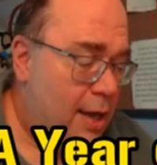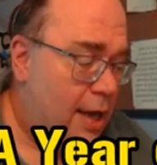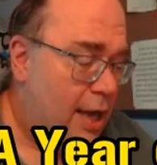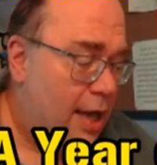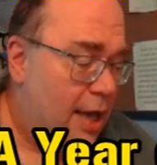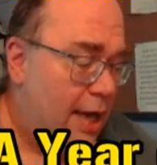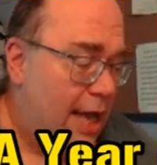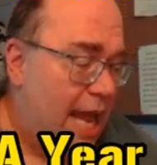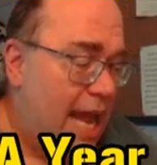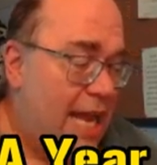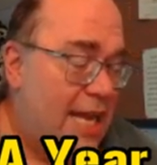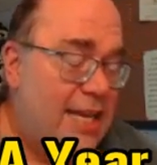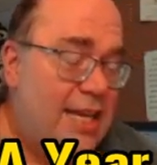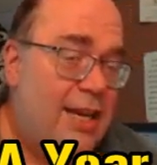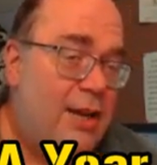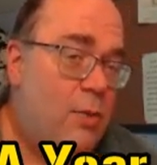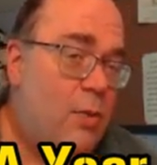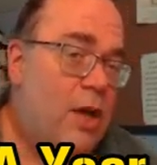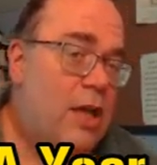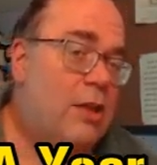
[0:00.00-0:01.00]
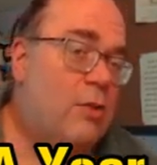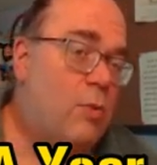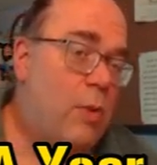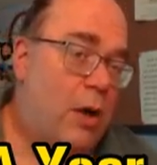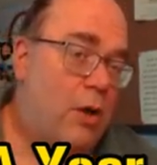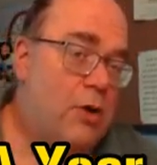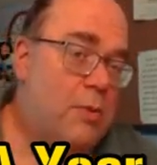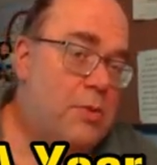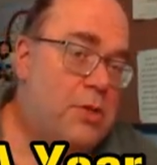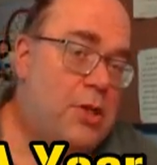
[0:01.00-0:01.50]
Uh, ending with
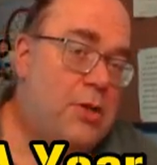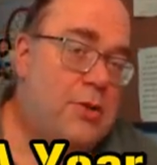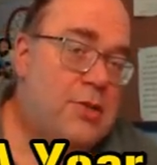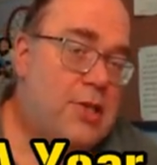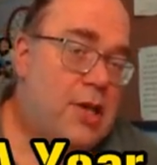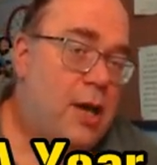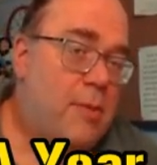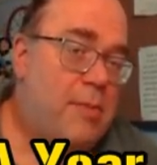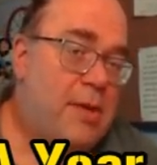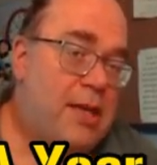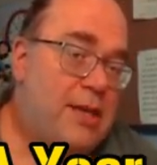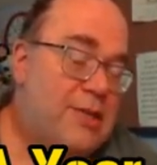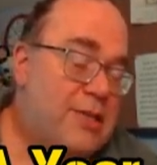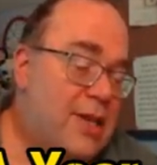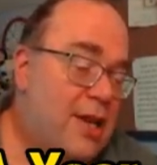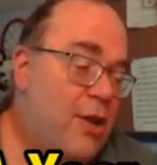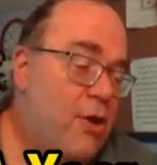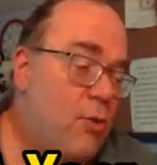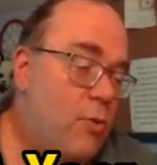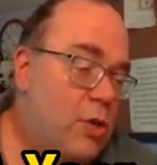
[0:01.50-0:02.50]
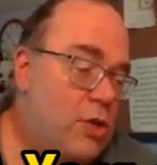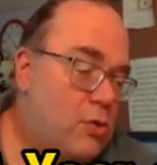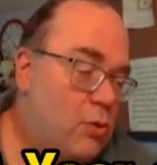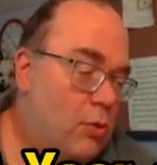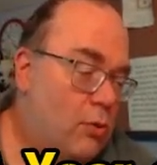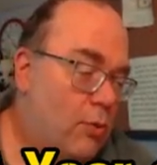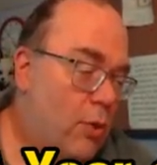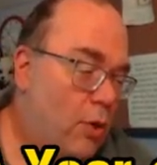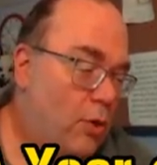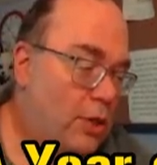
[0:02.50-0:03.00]
Welcome to Zombies, which
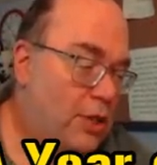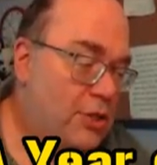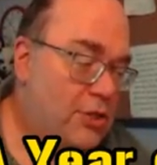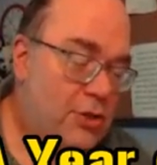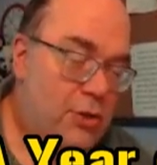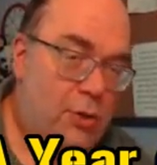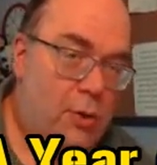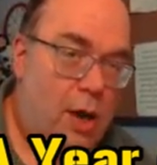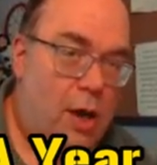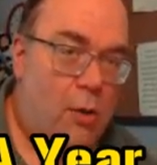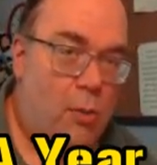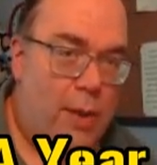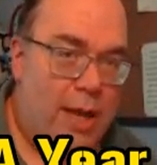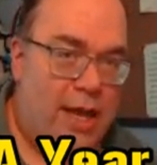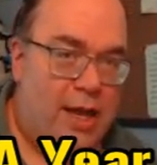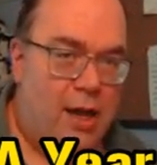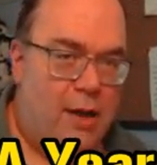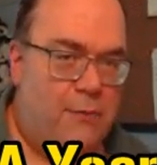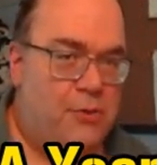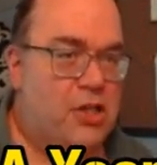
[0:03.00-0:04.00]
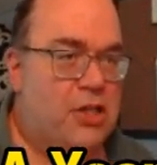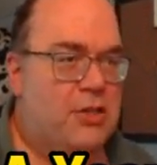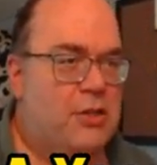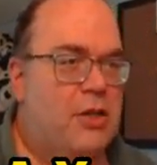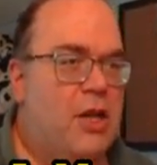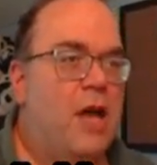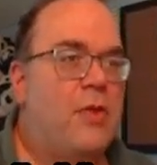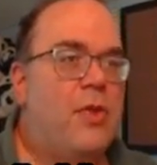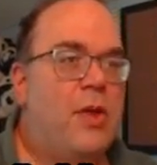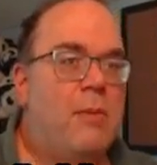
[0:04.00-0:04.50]
will roll into a week of just
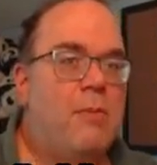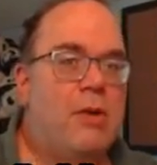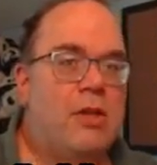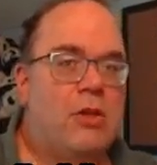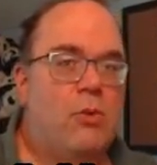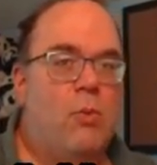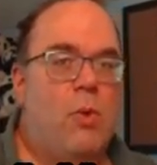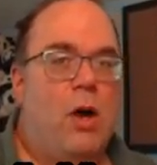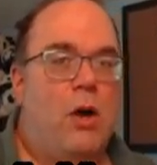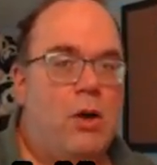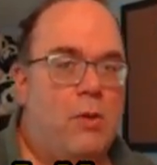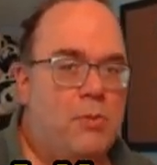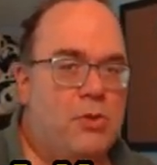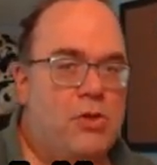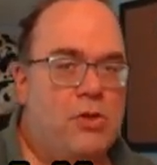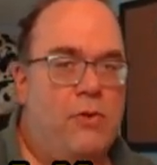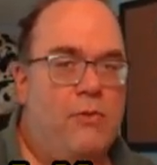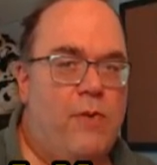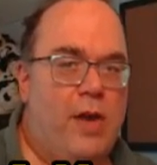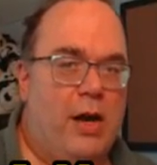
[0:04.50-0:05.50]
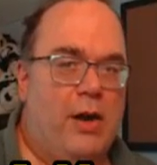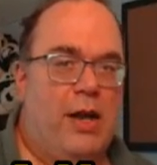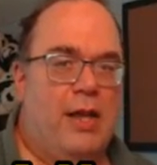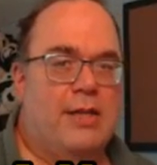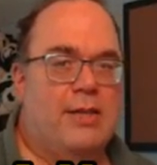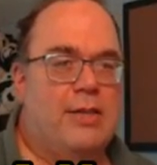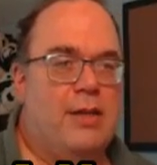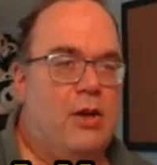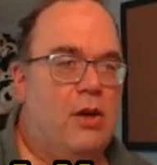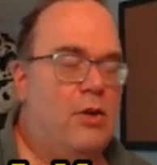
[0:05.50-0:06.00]
nothing but the Welcome to
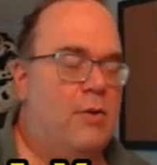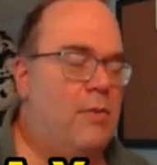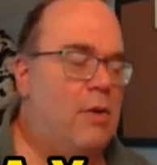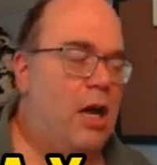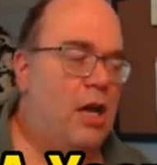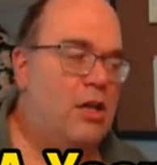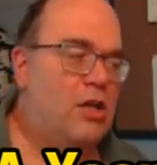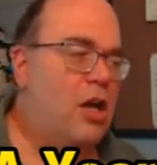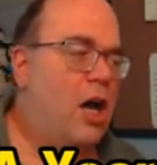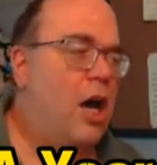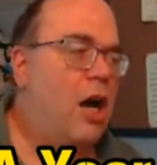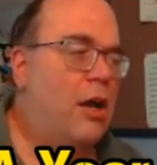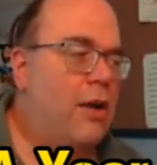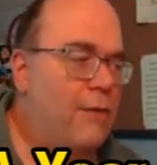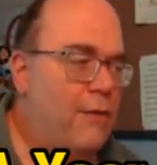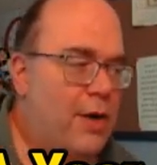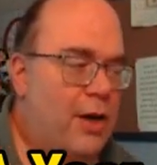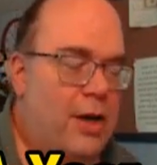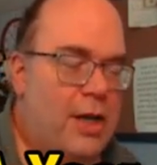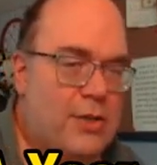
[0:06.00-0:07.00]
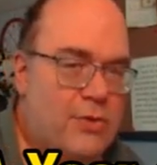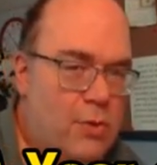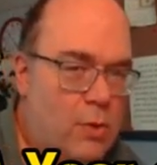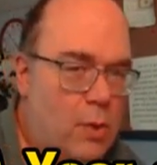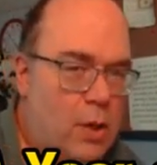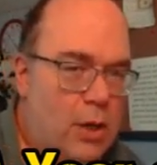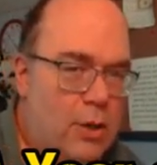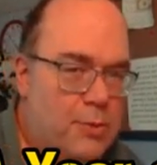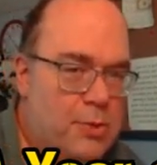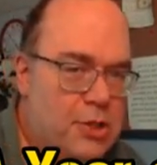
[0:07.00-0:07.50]
variants. There are a ton of variants for
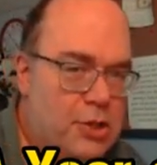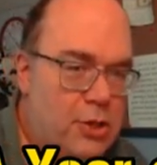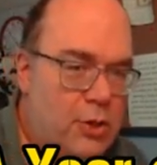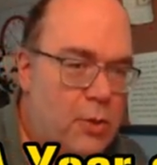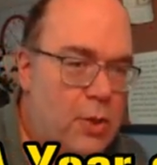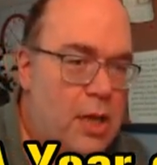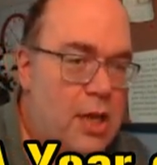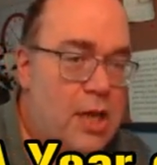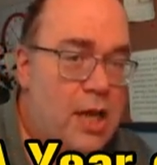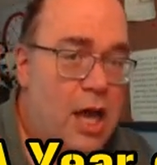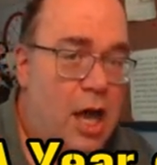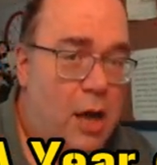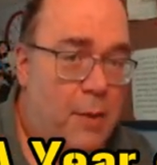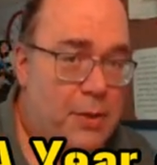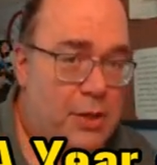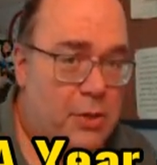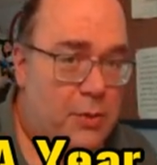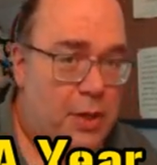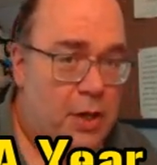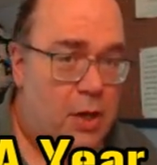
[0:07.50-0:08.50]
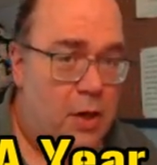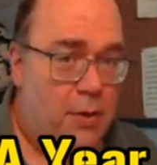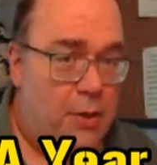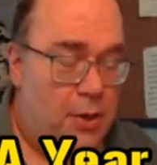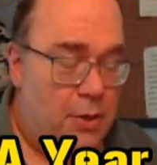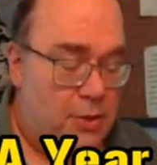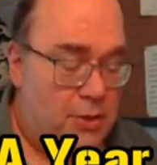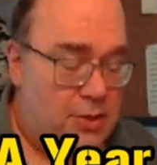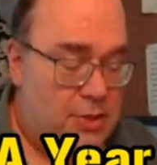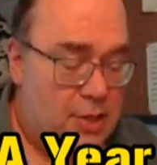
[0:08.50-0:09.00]
Welcome to. I'll be doing all
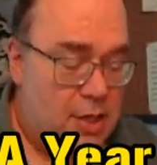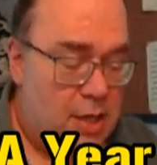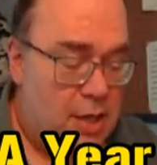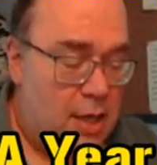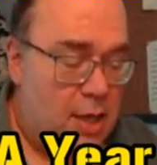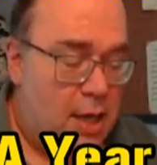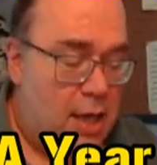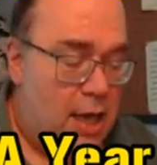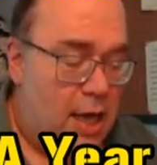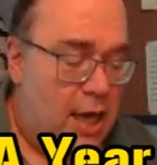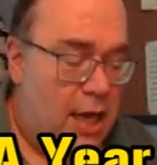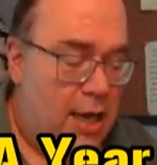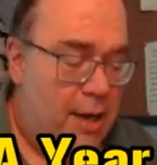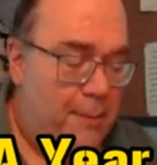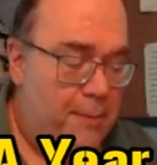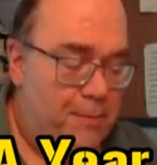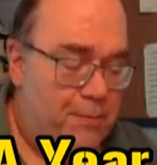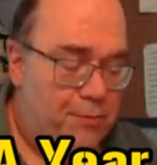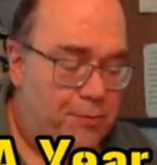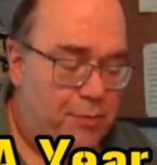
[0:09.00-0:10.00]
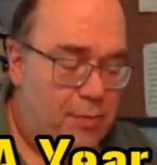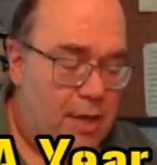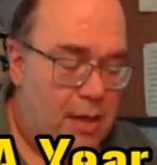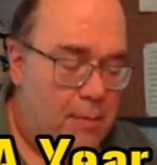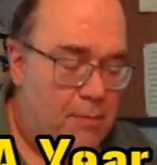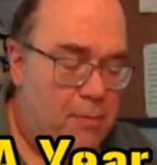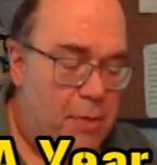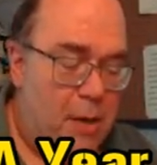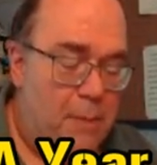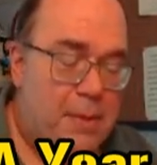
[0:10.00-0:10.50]
those. Uh,
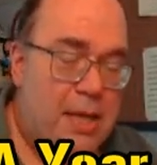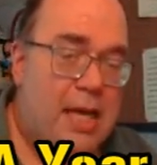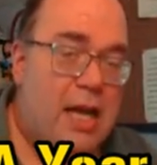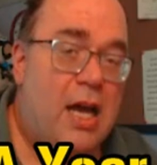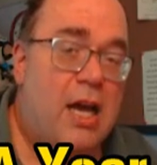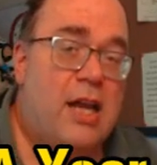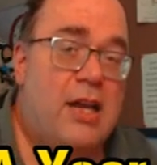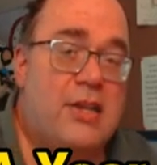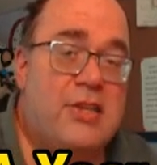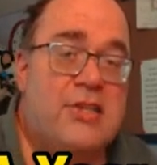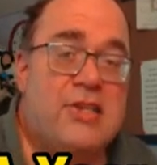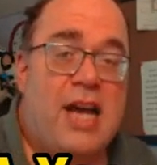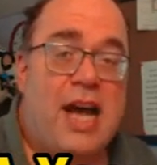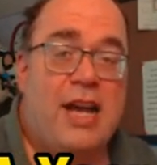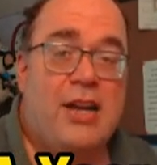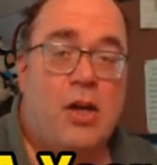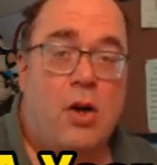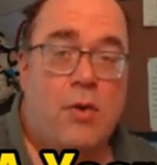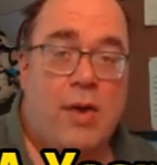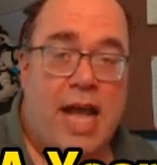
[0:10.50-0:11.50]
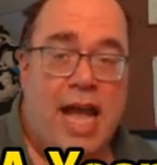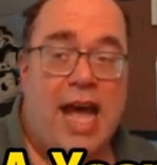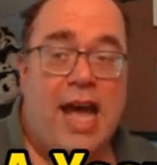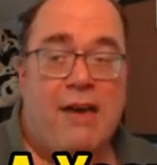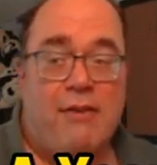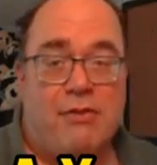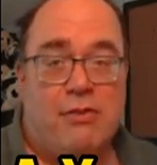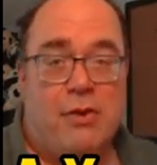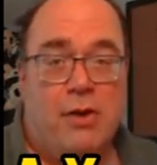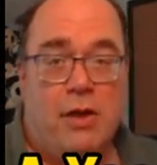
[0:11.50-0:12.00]
but because I don't
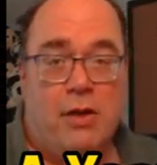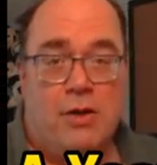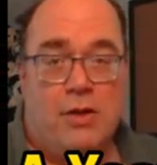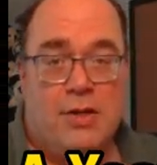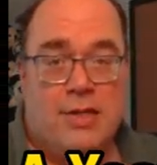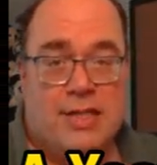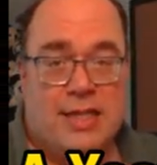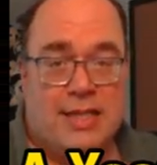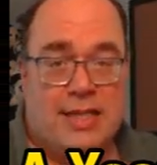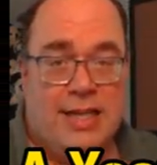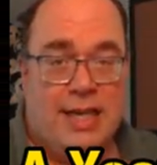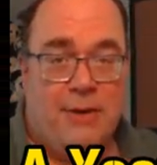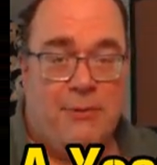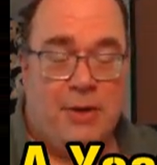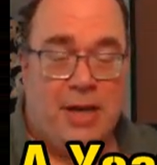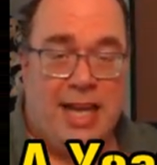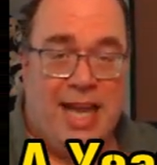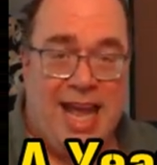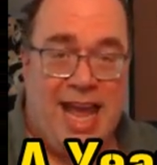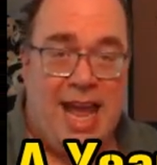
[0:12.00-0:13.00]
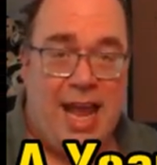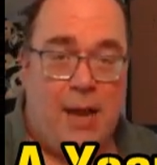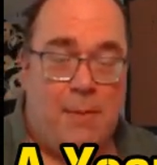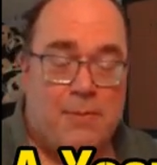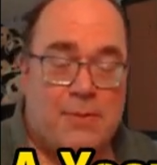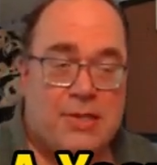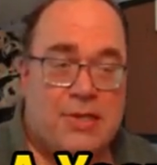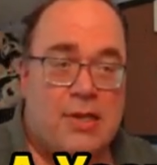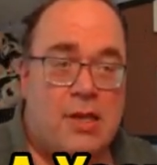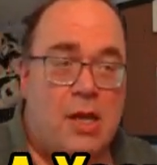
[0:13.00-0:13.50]
have 360 different
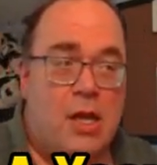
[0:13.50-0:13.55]
games